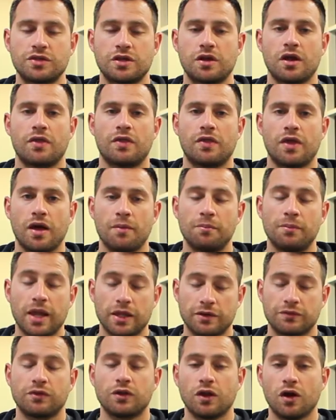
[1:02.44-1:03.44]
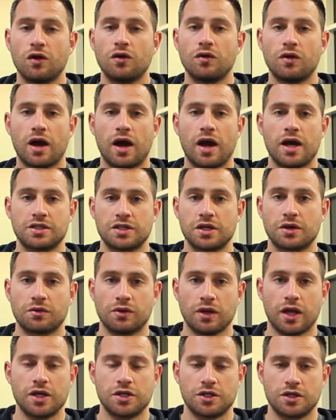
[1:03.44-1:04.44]
to get the blood flow
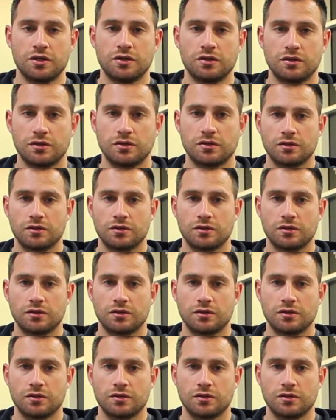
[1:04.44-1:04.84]
circulation.